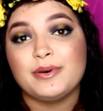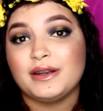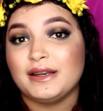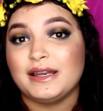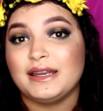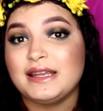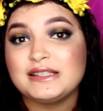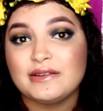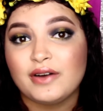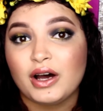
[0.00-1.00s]
to put an
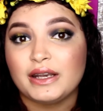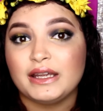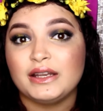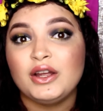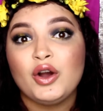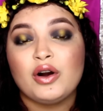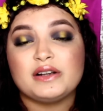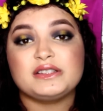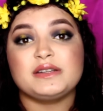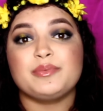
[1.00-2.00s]
adhesive on it
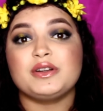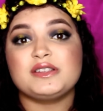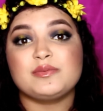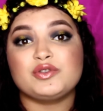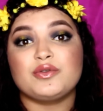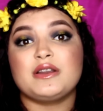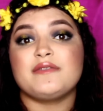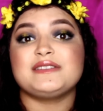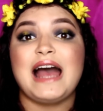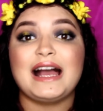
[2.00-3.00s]
or to put some sort
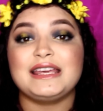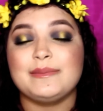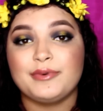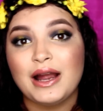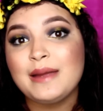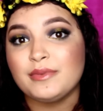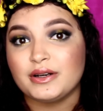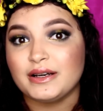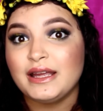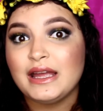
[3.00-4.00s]
of tacky
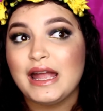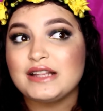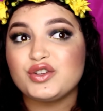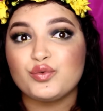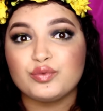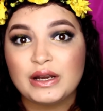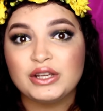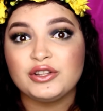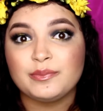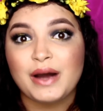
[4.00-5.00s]
primer. It's a
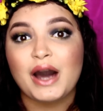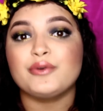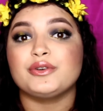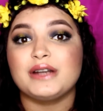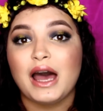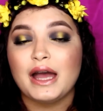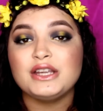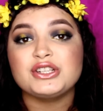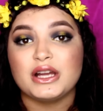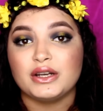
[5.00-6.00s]
regular powdered
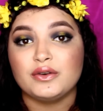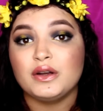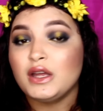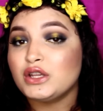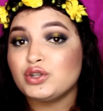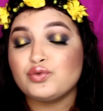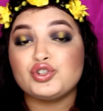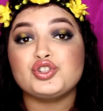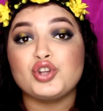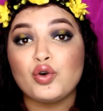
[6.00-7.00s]
eyeshadow. So
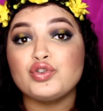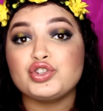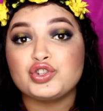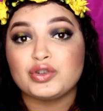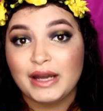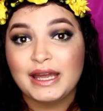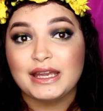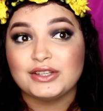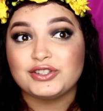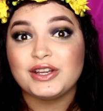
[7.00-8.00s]
it's so
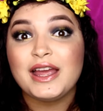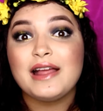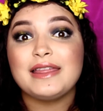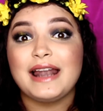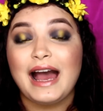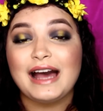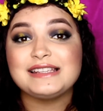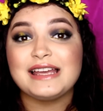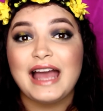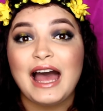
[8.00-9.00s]
strange that
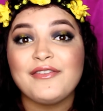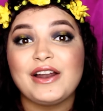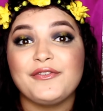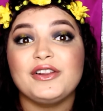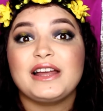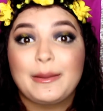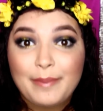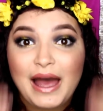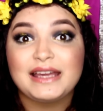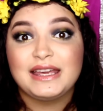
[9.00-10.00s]
as I have it, I feel like
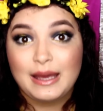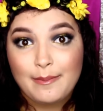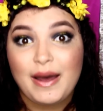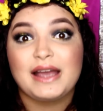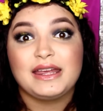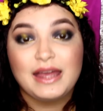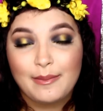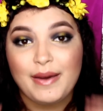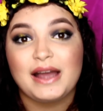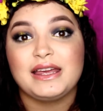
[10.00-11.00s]
I'm packing and packing
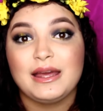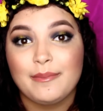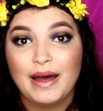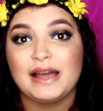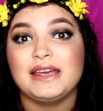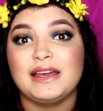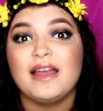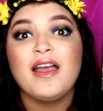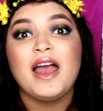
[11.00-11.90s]
and packing and packing.